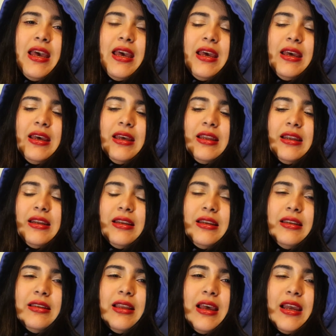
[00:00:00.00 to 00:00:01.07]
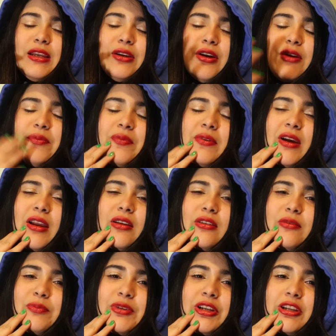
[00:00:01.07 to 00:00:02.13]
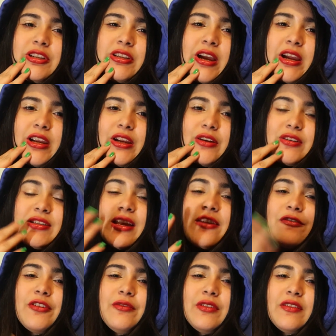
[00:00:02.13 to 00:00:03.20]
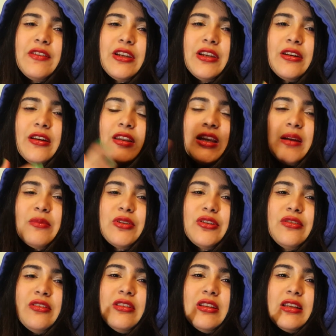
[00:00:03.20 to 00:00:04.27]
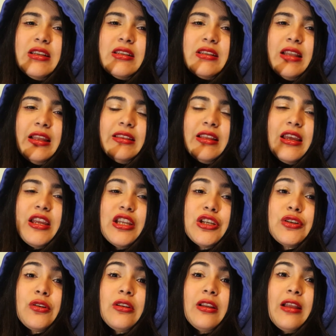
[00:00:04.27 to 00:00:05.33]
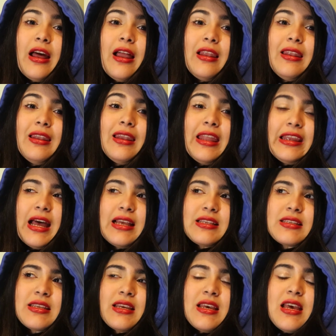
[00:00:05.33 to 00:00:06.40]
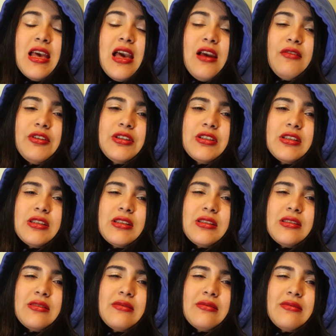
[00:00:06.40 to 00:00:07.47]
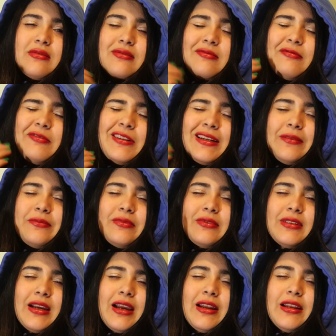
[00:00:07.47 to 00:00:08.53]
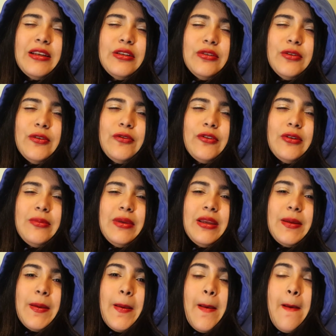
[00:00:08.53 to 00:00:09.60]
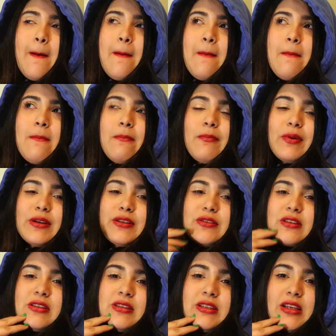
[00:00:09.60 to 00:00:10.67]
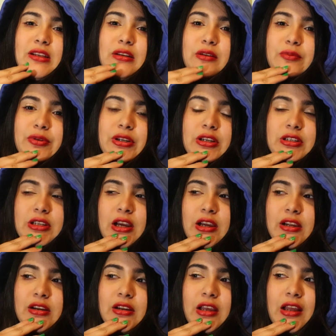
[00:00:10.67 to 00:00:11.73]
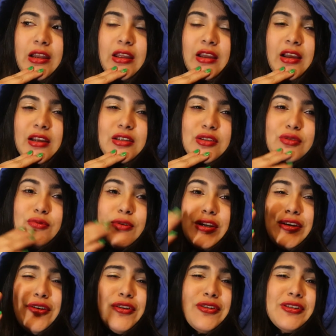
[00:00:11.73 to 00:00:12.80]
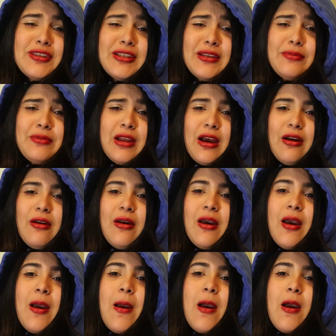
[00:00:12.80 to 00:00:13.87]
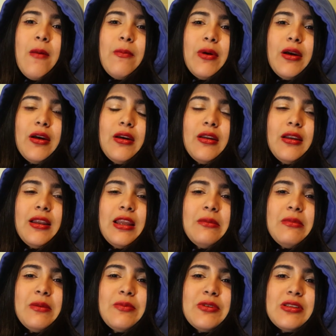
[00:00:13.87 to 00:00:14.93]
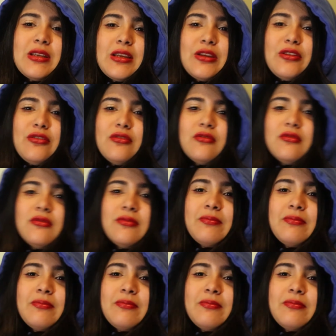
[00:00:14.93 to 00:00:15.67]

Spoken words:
And I know I look pretty tired because I filmed the video and then I'm doing this, like the intro last, which is what I'm kind of do for me. But as you can see, I look pretty tired and I just want to go to sleep now. But let me present you